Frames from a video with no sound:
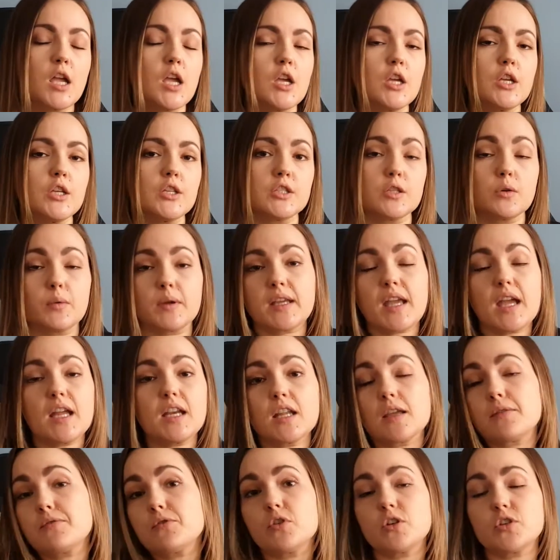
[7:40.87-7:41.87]
So again,
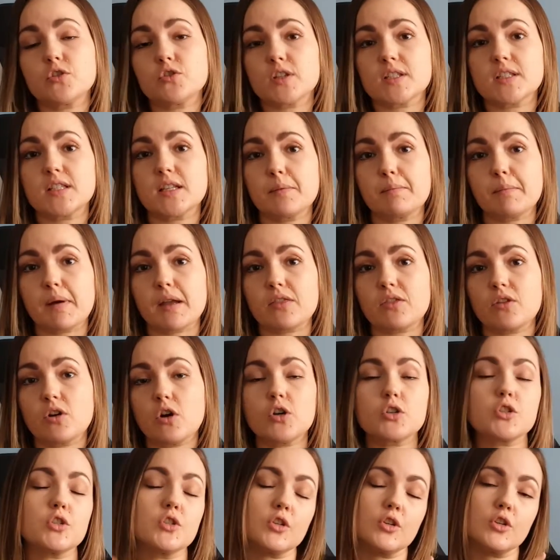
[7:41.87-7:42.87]
if you're interested in my
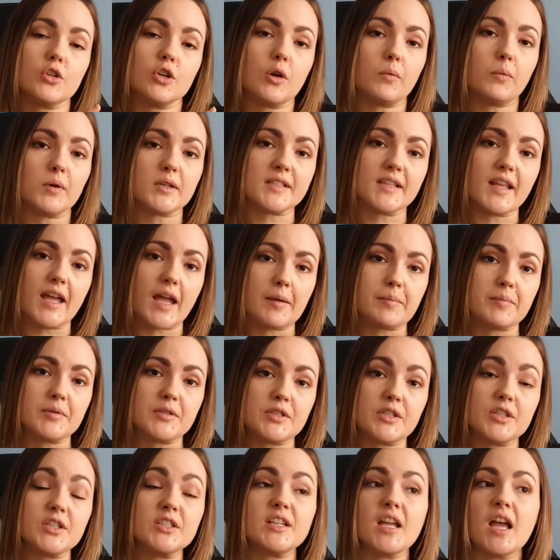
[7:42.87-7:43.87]
thoughts, you can go watch that
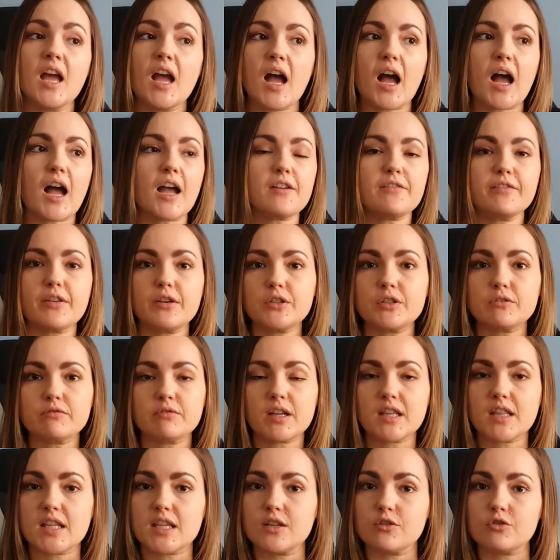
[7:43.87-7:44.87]
episode. I found it
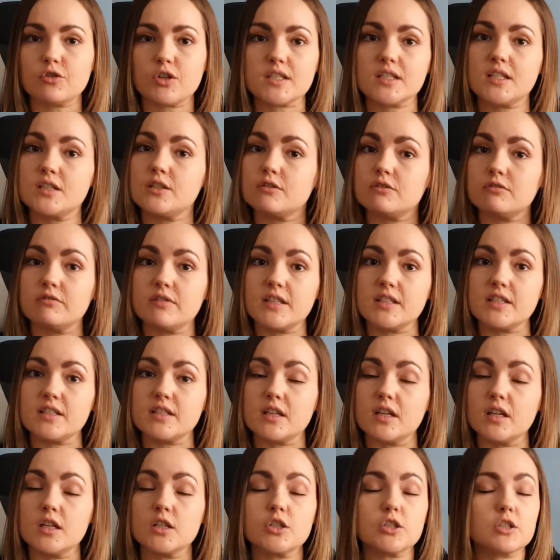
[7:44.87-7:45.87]
really interesting to
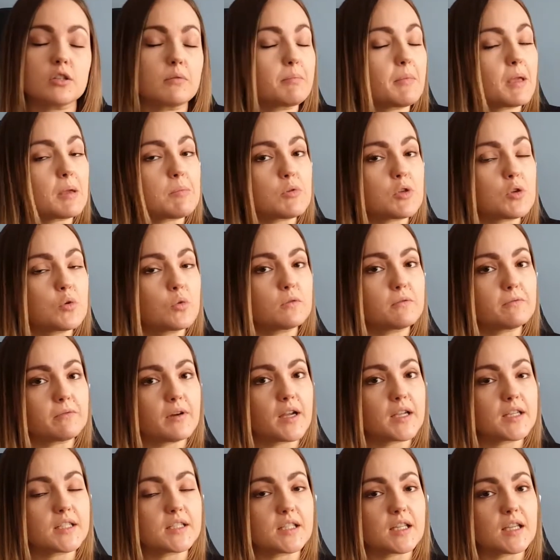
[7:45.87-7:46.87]
research, so maybe you would
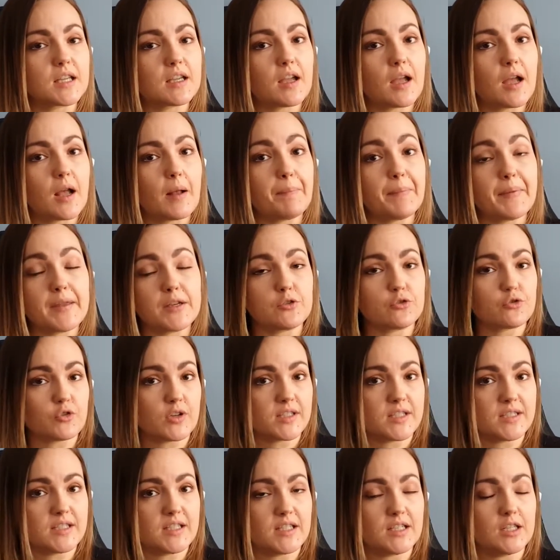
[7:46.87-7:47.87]
find it
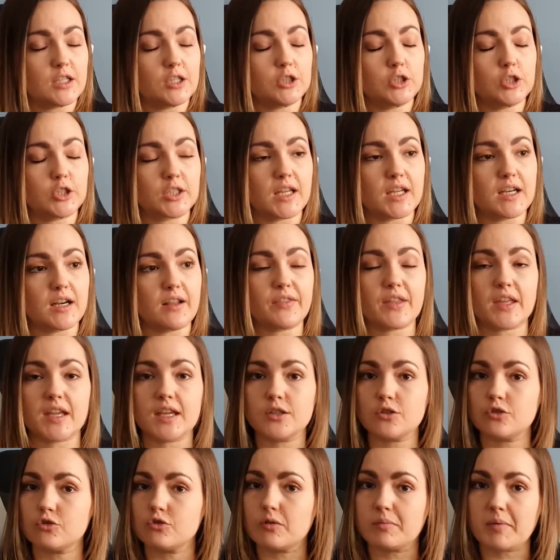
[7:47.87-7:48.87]
interesting looking at the
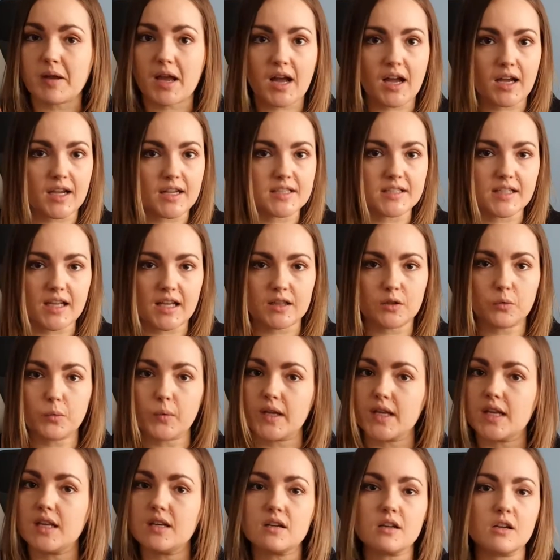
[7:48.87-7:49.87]
history behind
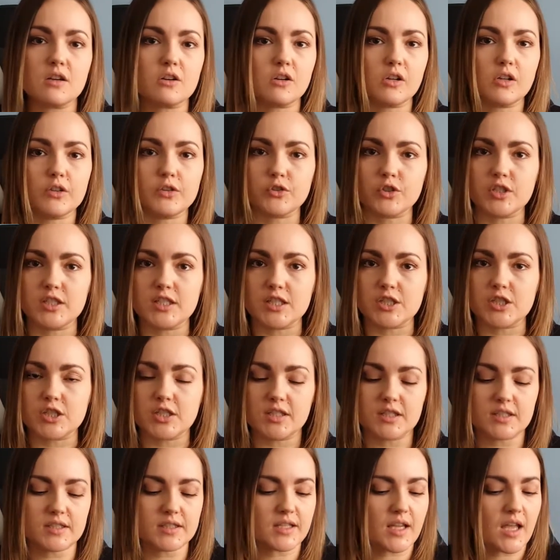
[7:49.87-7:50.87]
Halloween and all the
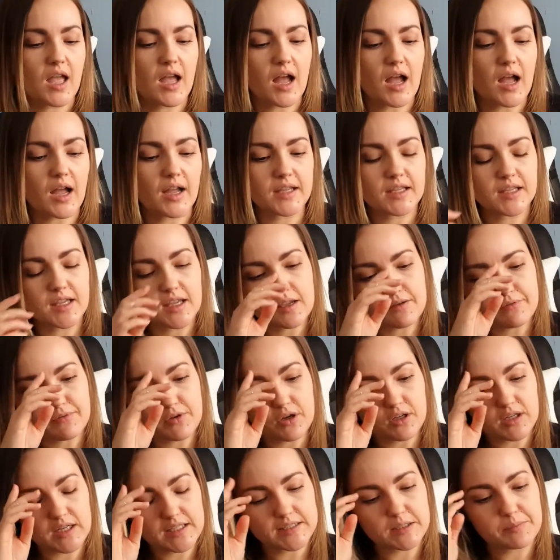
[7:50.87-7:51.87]
traditions. I gave it
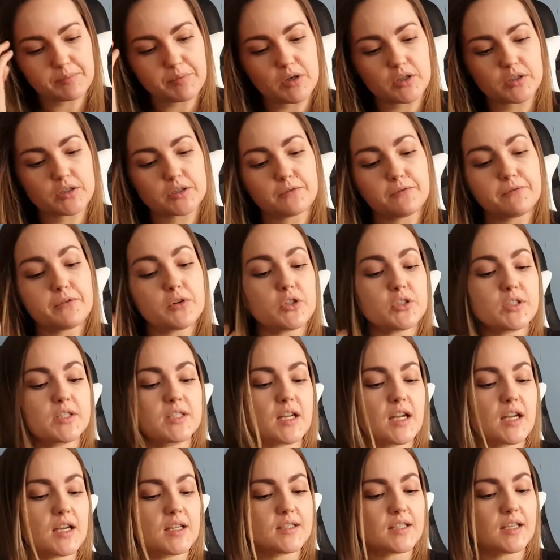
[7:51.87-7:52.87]
on Letterboxd 4
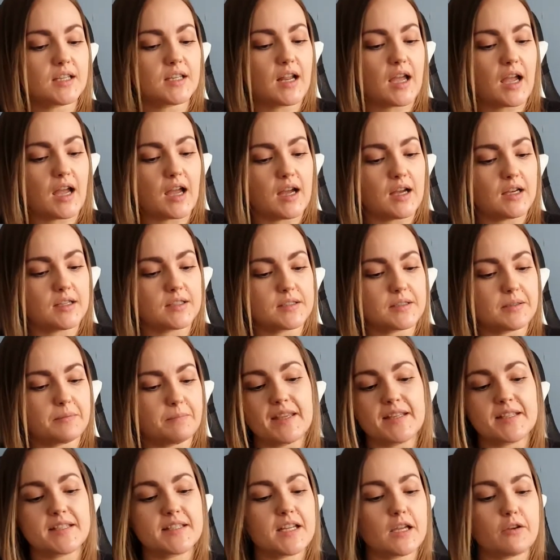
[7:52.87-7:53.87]
stars and a heart.
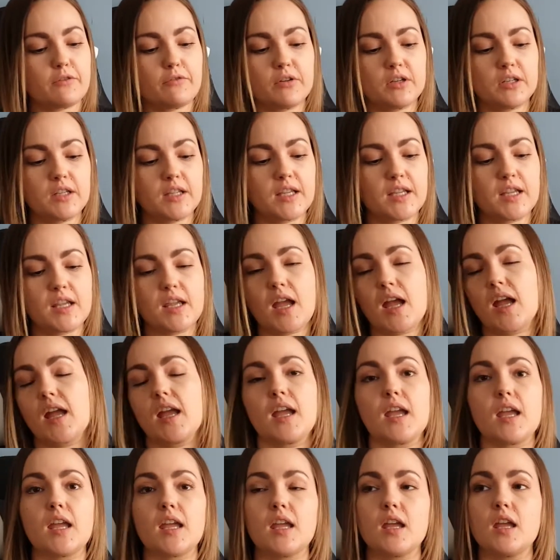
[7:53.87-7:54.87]
It's definitely
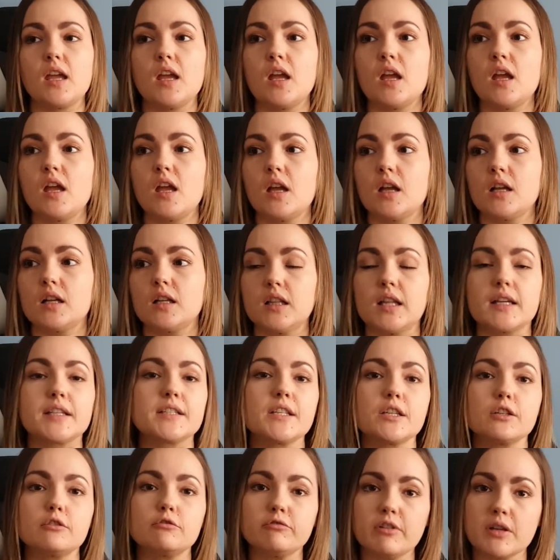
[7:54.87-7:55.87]
a
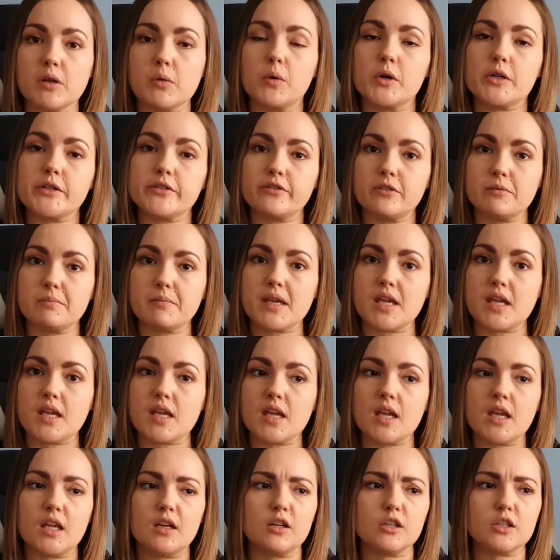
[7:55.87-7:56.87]
classic rewatch for me
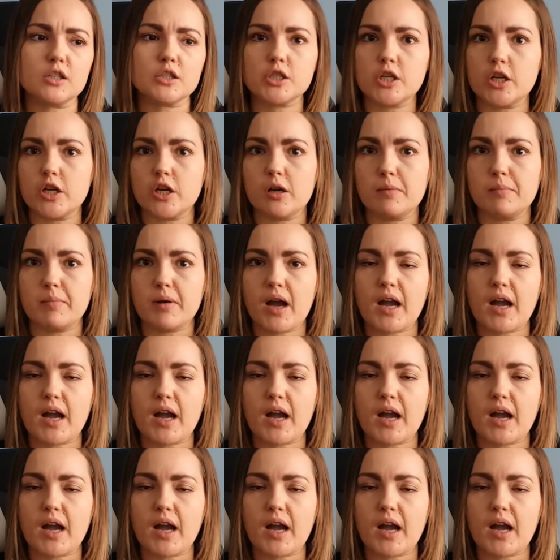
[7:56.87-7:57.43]
in October.